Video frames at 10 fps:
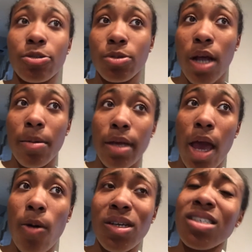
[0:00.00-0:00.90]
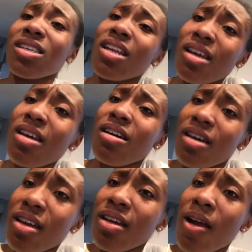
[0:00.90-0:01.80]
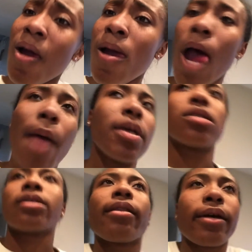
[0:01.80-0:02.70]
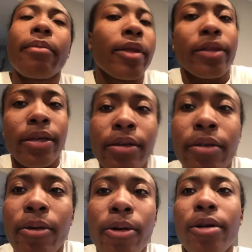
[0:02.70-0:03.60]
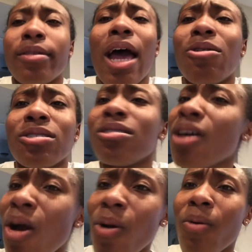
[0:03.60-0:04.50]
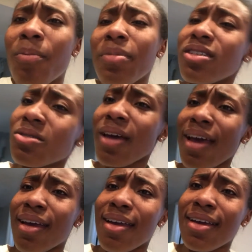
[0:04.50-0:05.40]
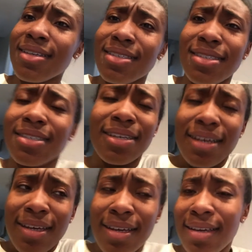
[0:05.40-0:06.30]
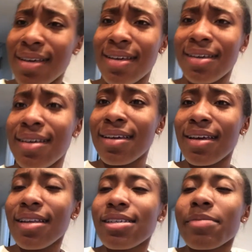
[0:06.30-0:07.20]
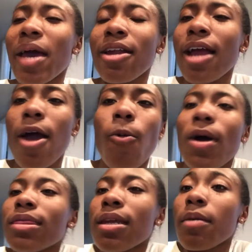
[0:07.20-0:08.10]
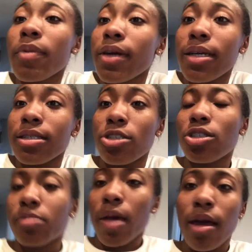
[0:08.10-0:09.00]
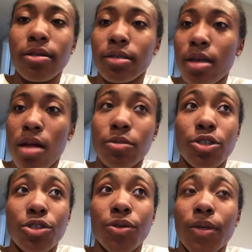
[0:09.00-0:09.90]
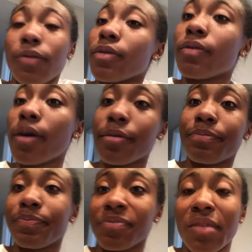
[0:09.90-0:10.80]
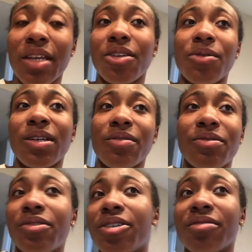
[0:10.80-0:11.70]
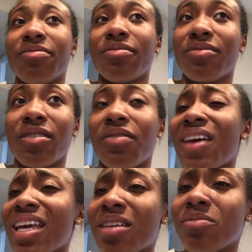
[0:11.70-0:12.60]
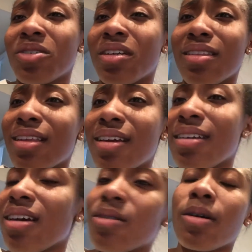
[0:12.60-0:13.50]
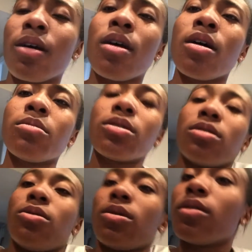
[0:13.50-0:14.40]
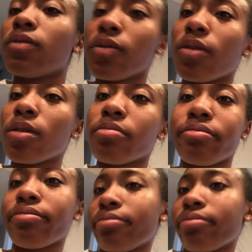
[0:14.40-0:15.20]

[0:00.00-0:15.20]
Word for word: subscriber count is getting good. I mean, it's not like a million or a thousand, no, but it's okay because it doesn't matter how, what the number is. It just matters that I'm just doing it for fun. I'm not doing it for the fame or anything. No, I'm just doing it for